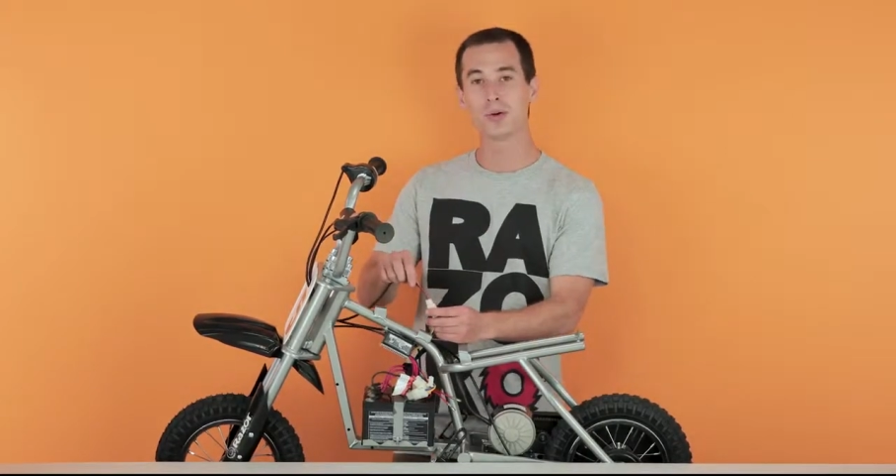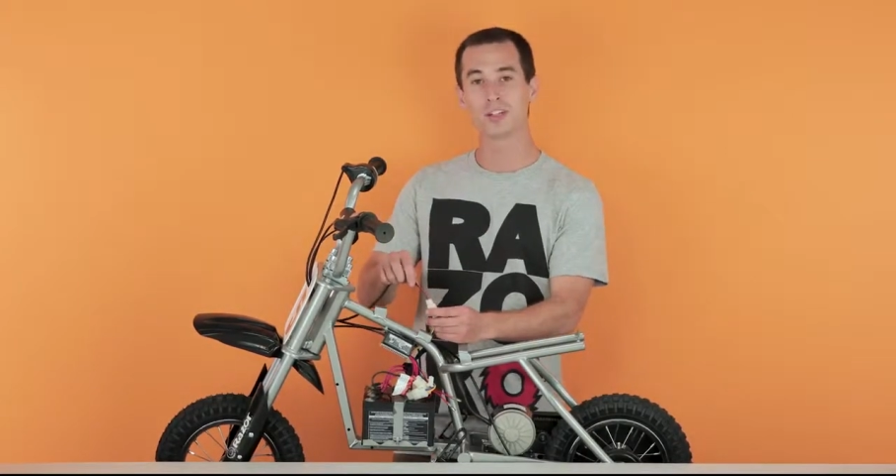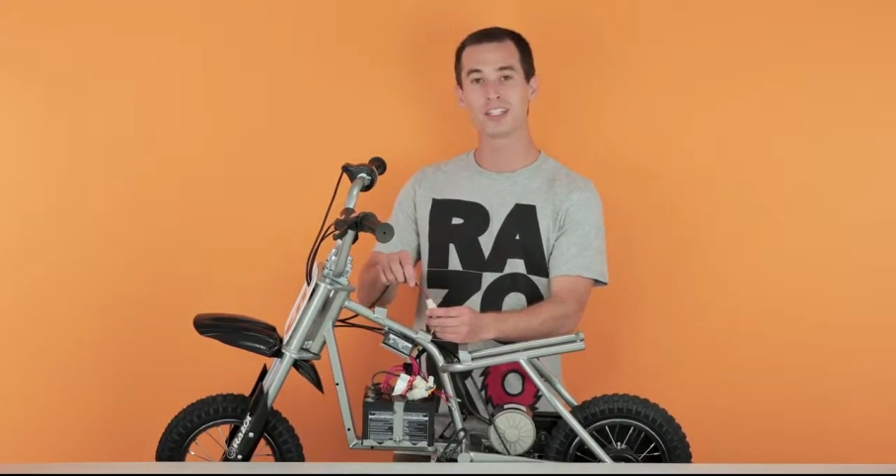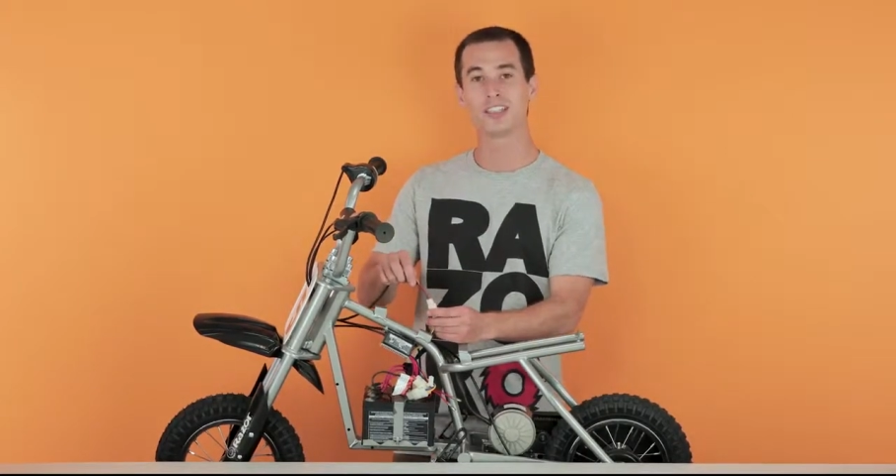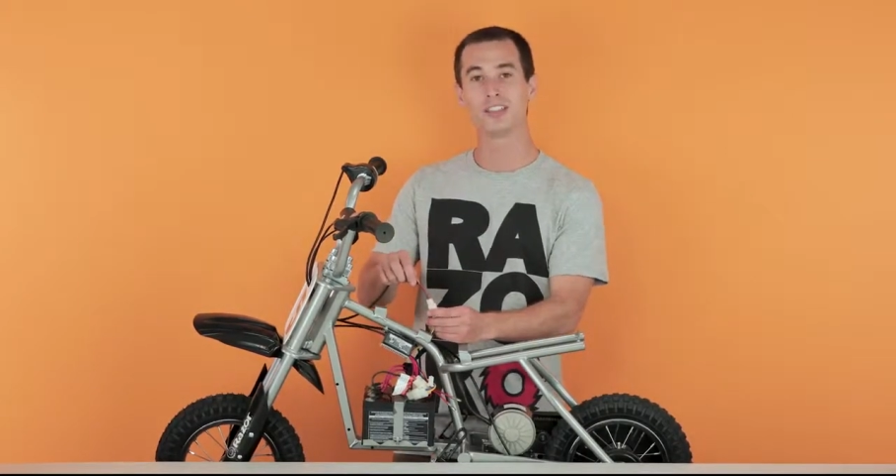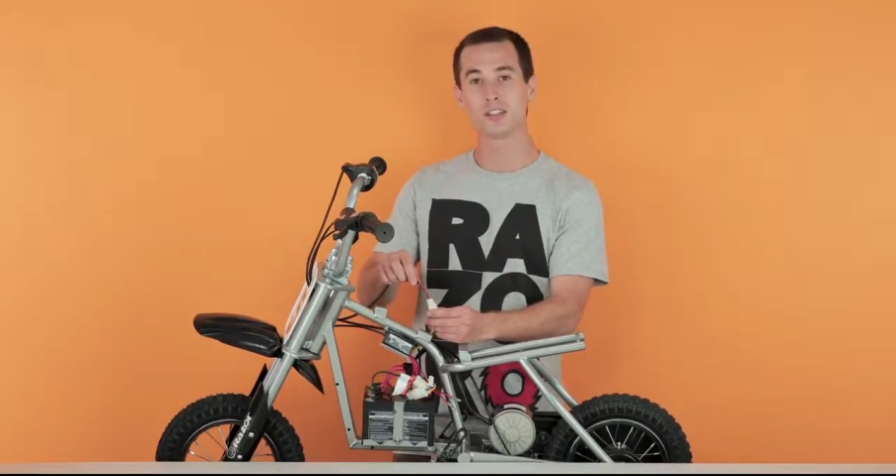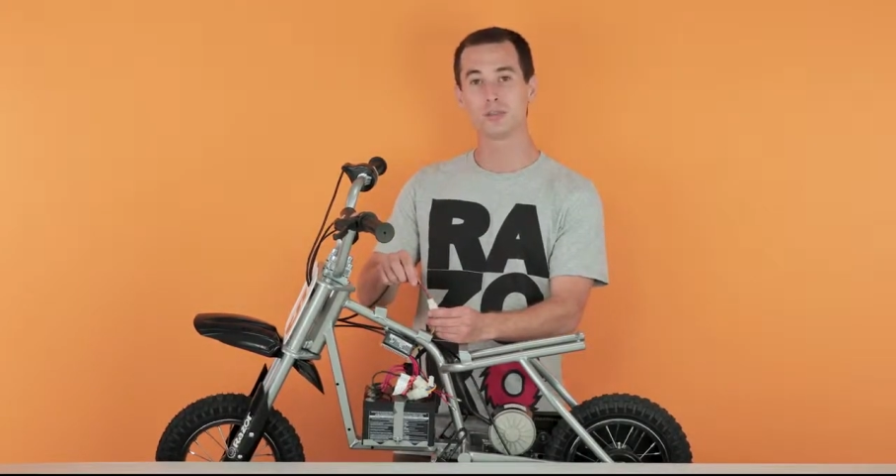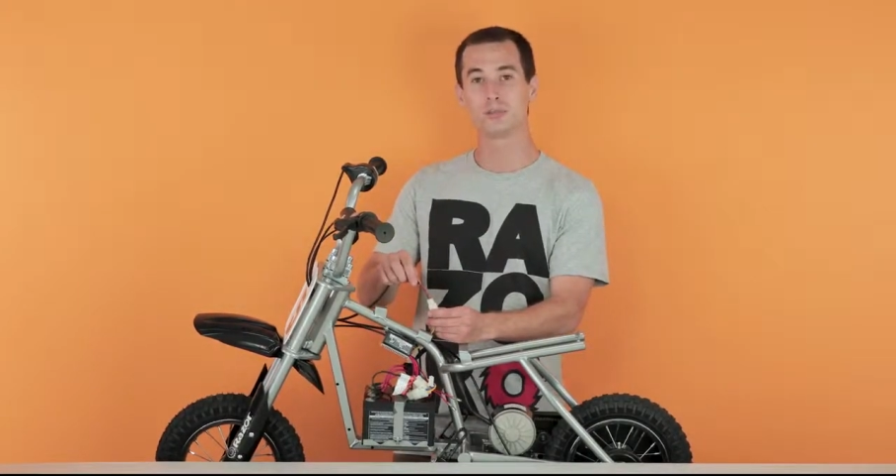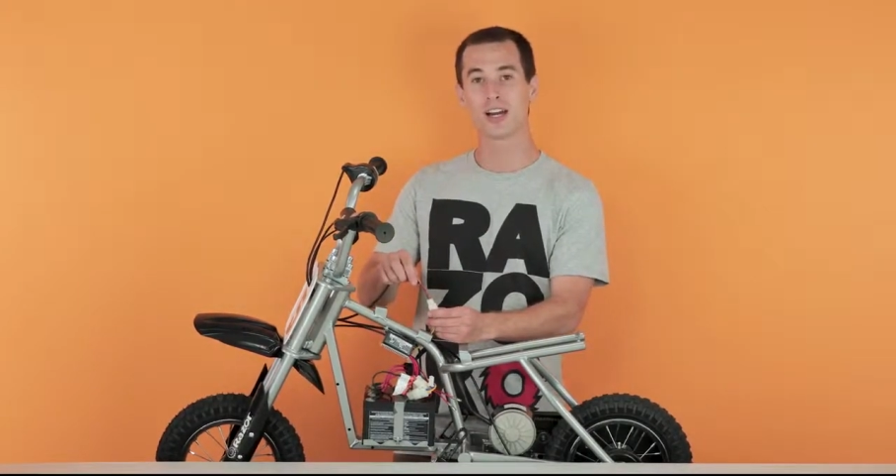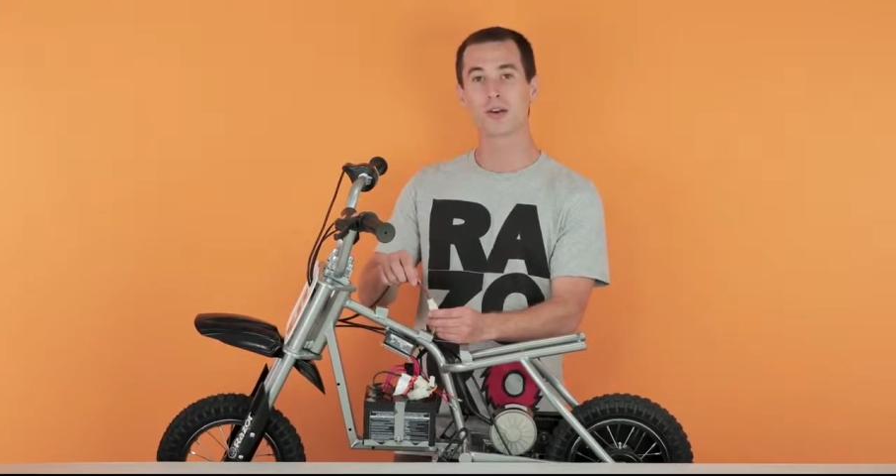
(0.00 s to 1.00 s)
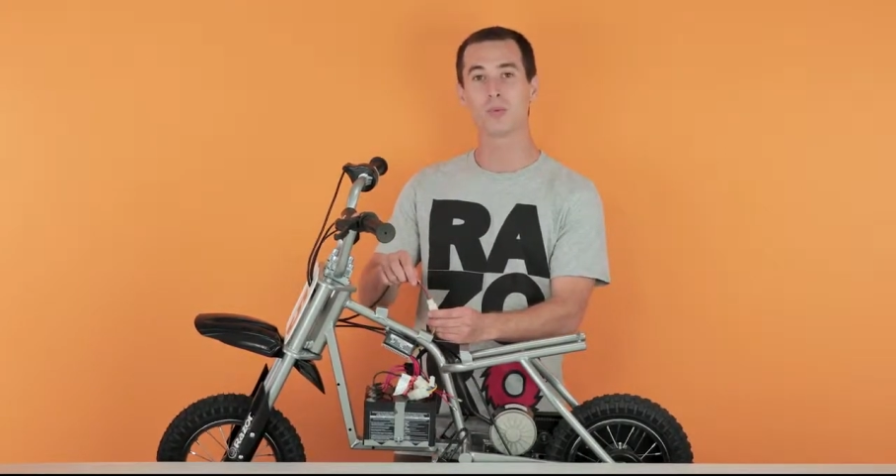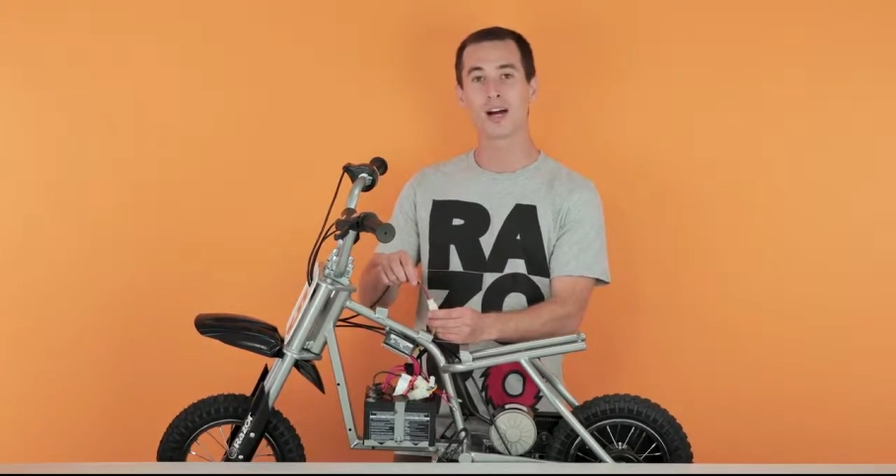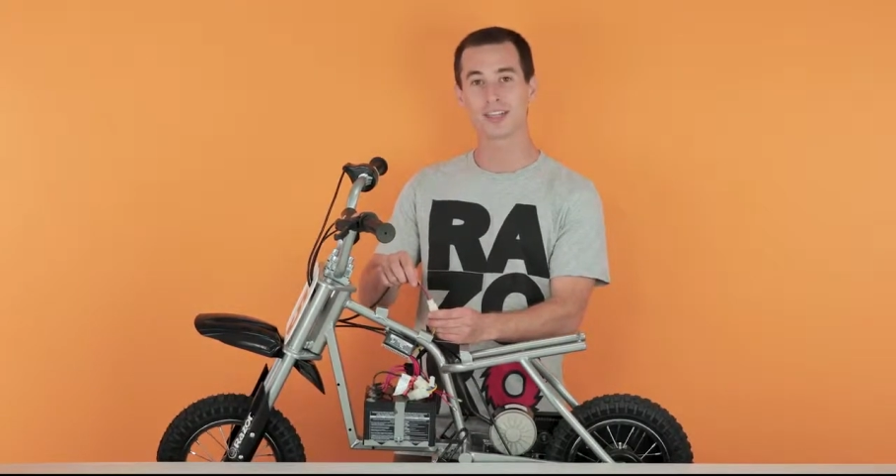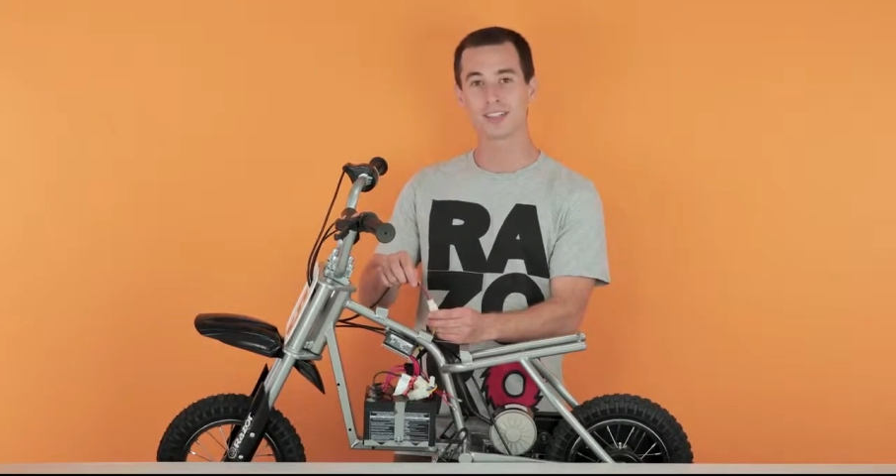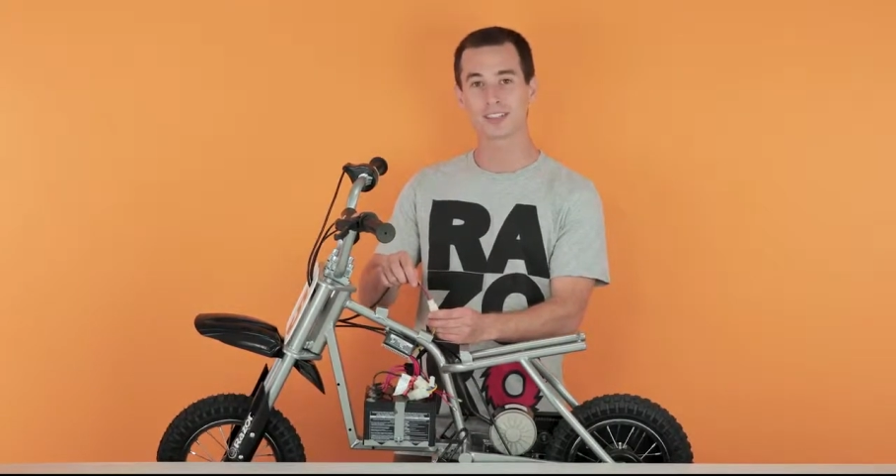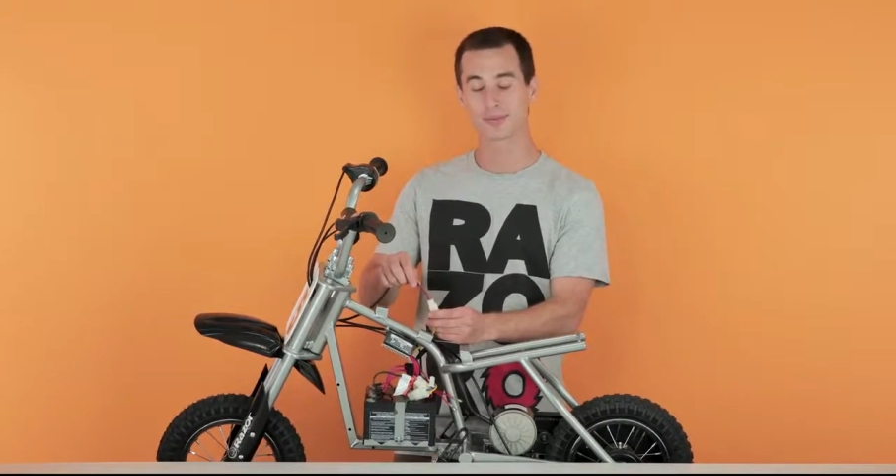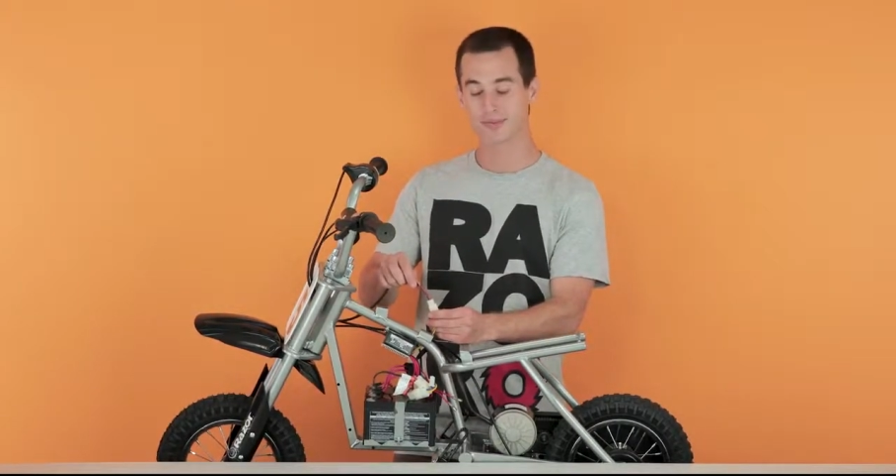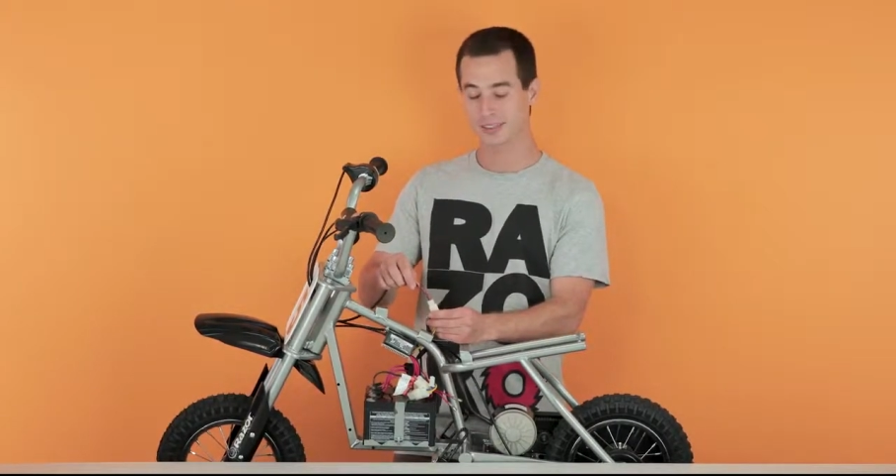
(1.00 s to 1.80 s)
orange and 2 brown wires.